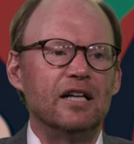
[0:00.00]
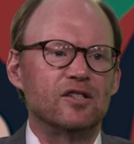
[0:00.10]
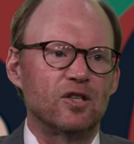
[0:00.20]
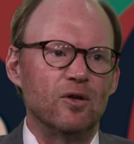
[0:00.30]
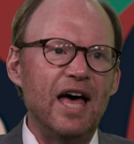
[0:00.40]

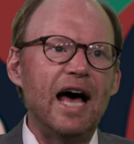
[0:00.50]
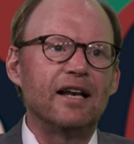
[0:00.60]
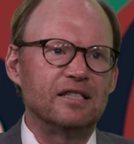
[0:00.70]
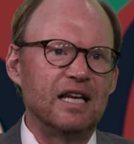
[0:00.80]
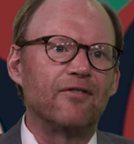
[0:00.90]
And so
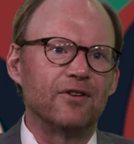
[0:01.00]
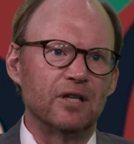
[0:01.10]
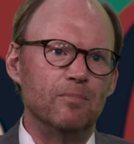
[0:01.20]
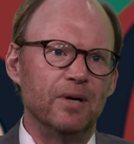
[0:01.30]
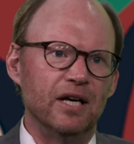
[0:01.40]
that has
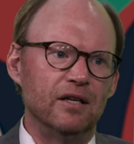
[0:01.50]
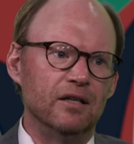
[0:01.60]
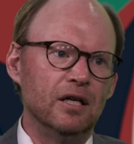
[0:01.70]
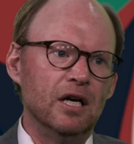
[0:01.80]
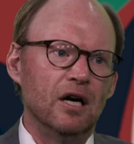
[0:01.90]
definitely
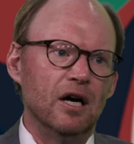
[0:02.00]
been